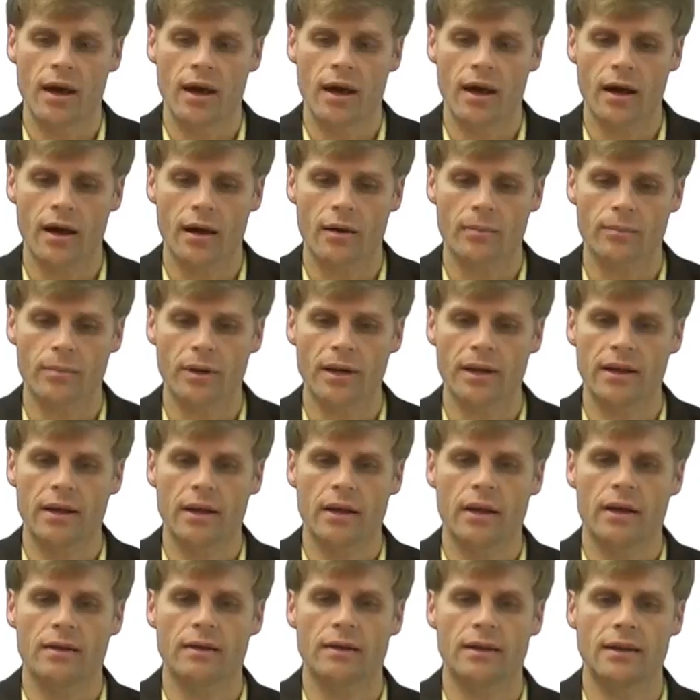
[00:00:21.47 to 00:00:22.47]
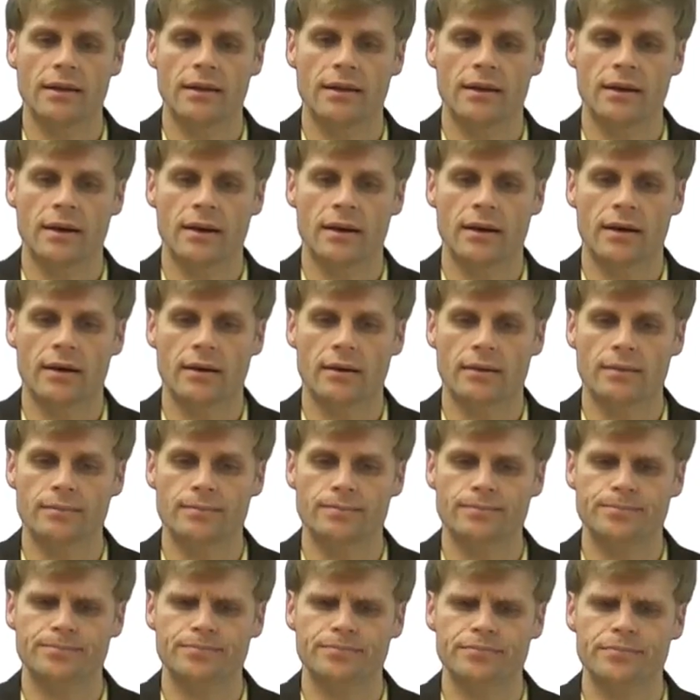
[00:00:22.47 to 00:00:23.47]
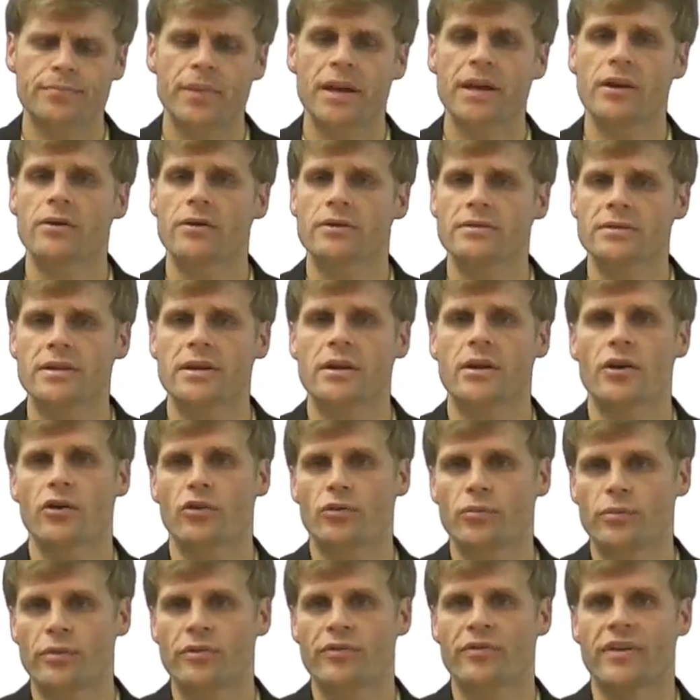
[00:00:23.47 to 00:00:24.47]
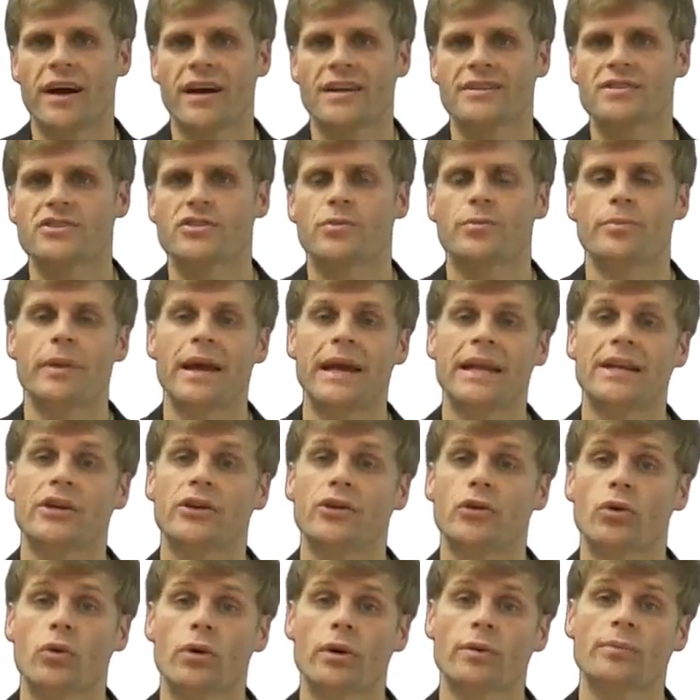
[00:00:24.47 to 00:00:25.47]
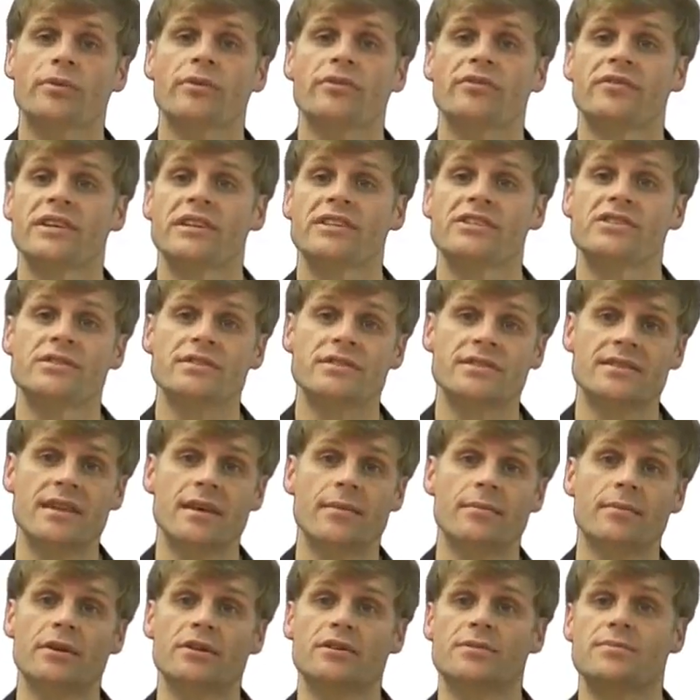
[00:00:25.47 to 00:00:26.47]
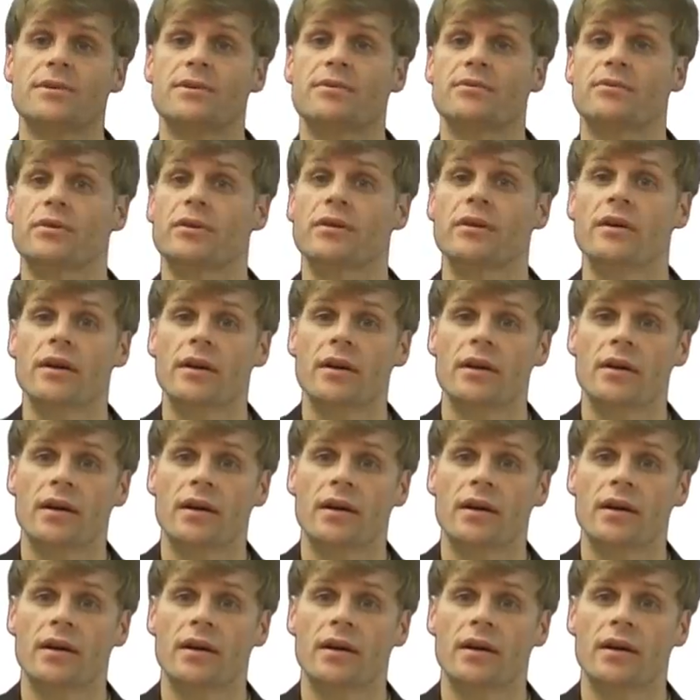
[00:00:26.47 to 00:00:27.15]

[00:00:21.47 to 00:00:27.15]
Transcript: Uh, but the um, Bankruptcy Code provides some mandatory provisions that must be re,